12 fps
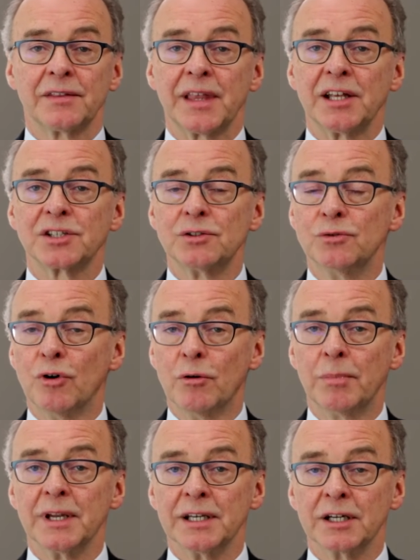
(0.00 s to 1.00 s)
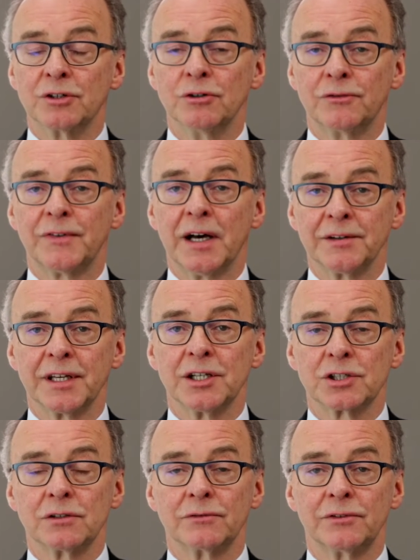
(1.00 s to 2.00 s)
That's normally a good
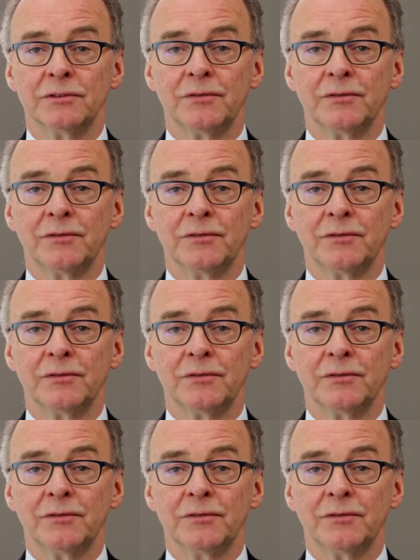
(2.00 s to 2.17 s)
foundation for